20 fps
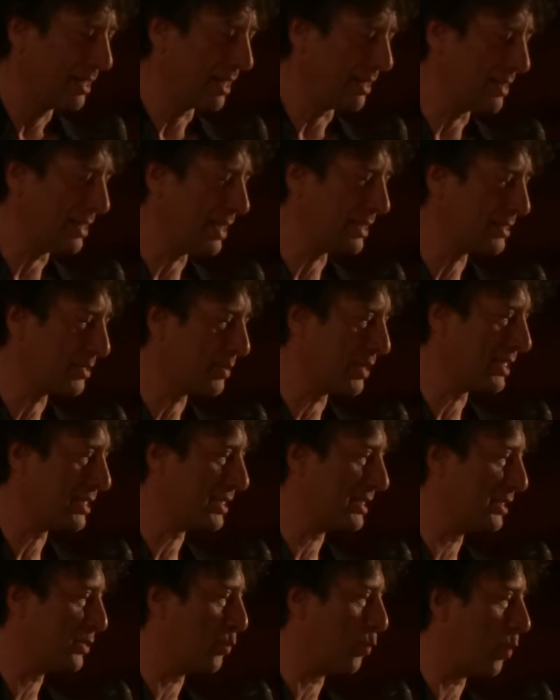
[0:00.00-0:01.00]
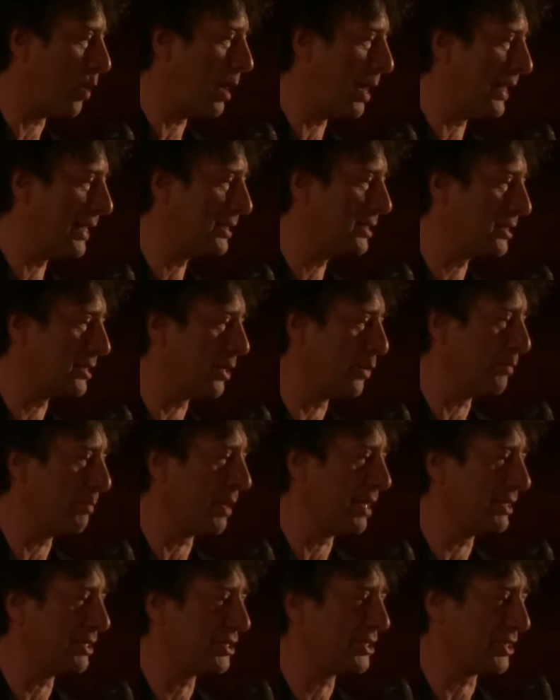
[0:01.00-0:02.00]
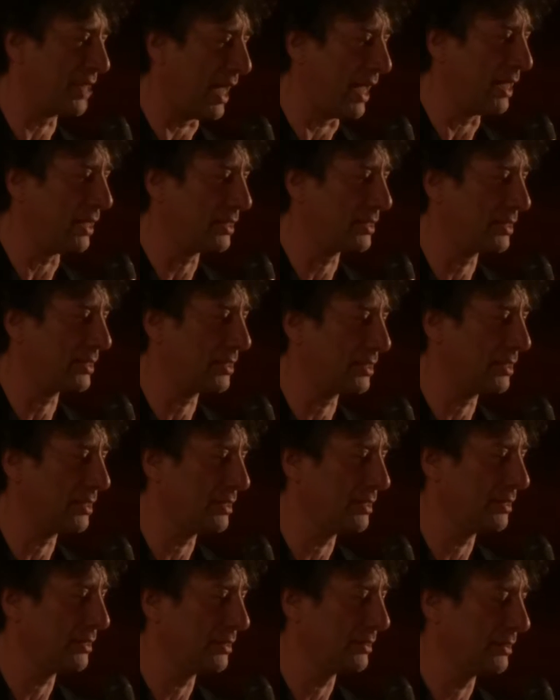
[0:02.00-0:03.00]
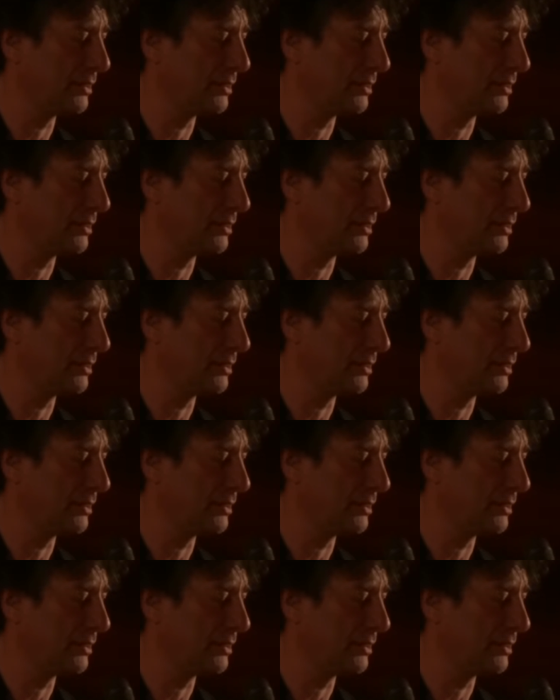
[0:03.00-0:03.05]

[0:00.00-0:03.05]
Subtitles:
And the next question is, why so much sex?